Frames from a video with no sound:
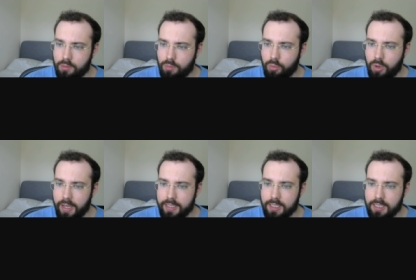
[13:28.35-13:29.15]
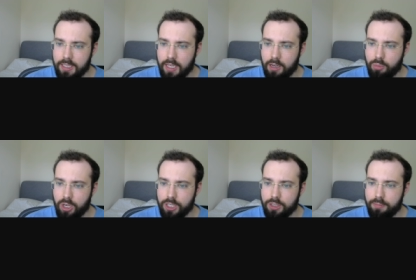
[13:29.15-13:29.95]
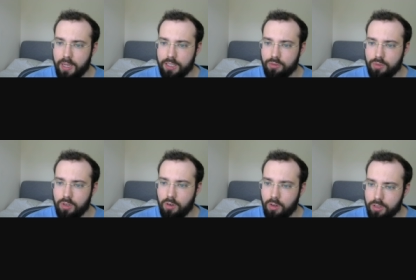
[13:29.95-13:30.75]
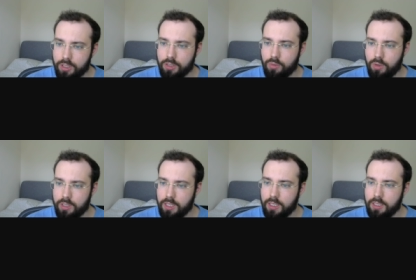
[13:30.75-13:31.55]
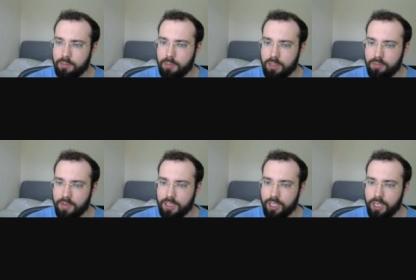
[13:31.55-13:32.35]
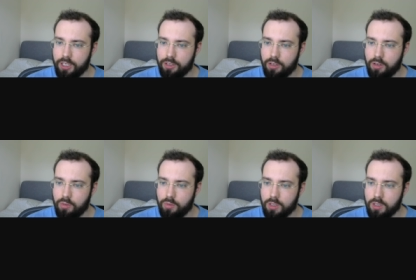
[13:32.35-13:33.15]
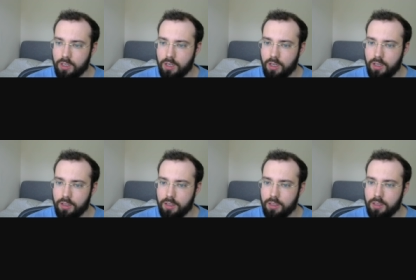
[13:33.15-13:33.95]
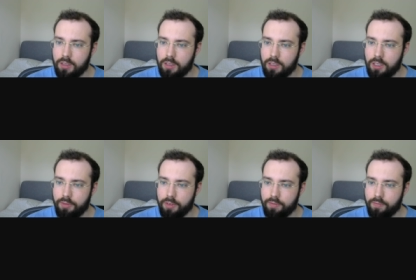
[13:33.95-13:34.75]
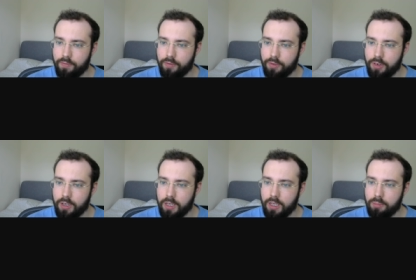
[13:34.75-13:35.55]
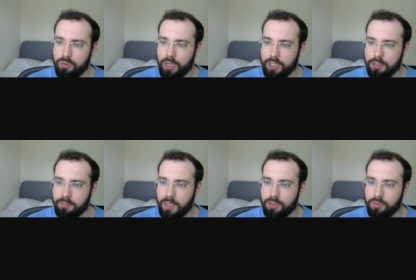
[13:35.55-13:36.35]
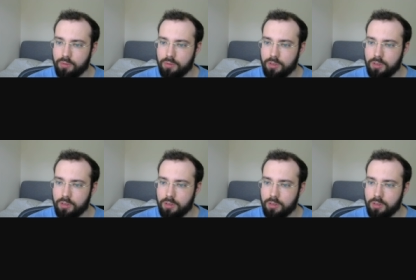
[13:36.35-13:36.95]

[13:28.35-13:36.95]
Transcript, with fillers: We will later see how precious metals lost its quality as medium of exchange, gold and other dividend-free precious metals,